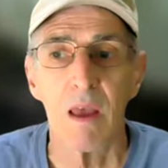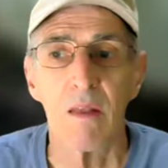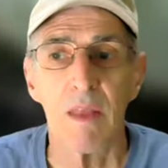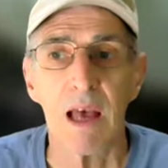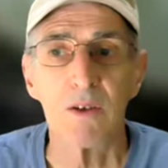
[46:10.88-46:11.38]

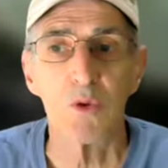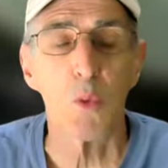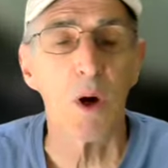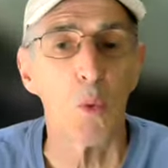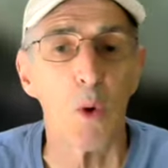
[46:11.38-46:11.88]
And that's
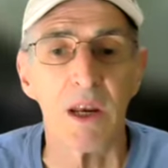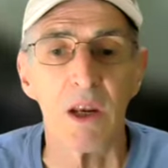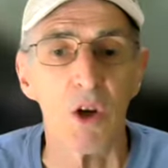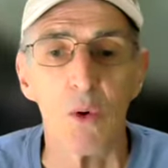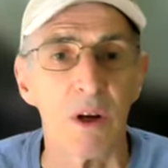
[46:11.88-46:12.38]
one way
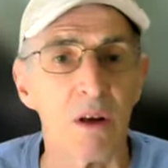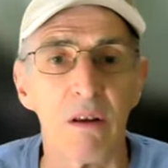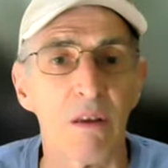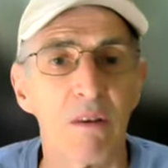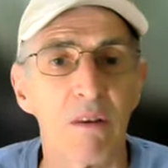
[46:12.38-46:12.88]
to do it. It
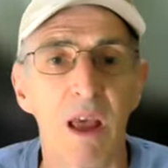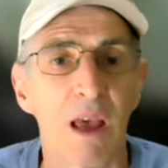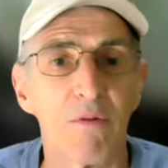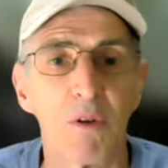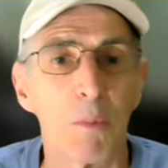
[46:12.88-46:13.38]
doesn't
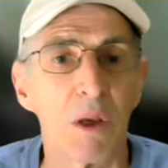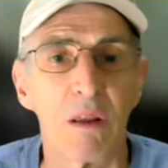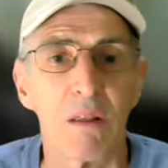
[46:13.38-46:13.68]
have to be